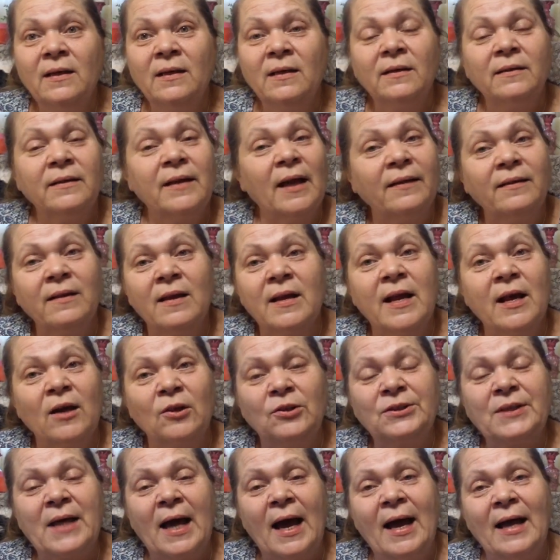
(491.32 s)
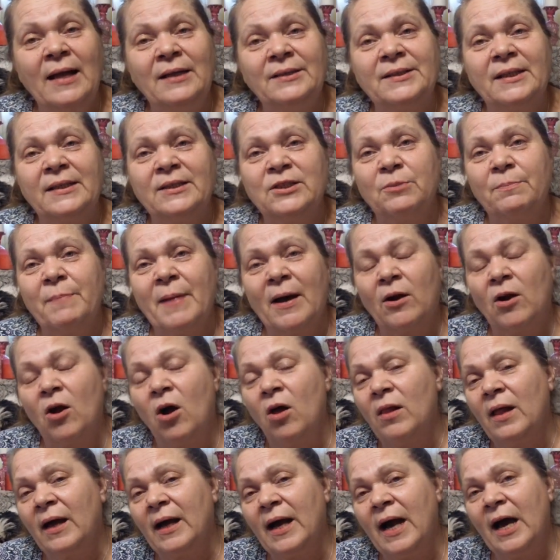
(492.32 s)
Nothing else, guys. That's about
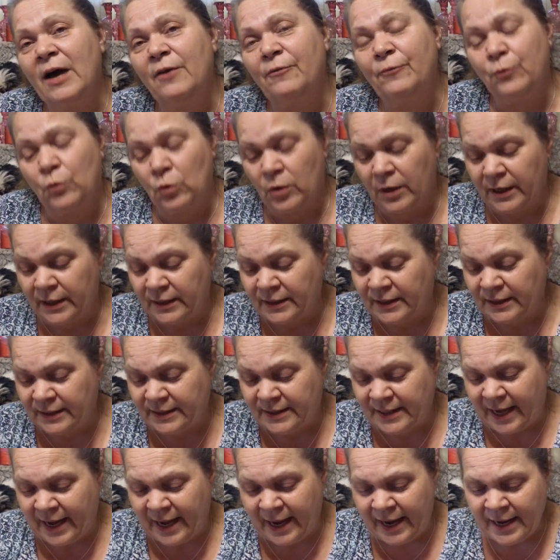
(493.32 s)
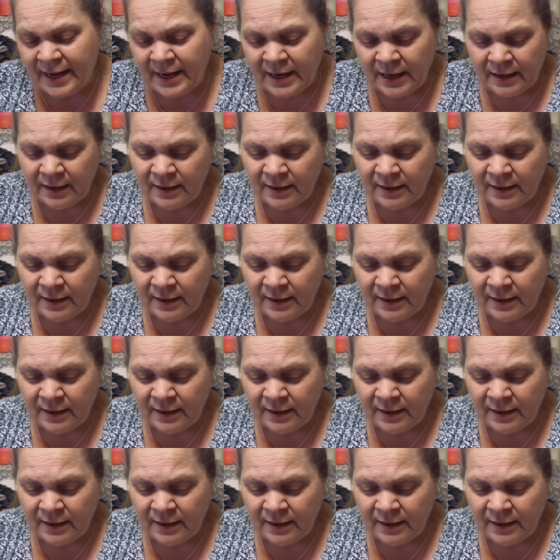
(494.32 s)
all I got for you today.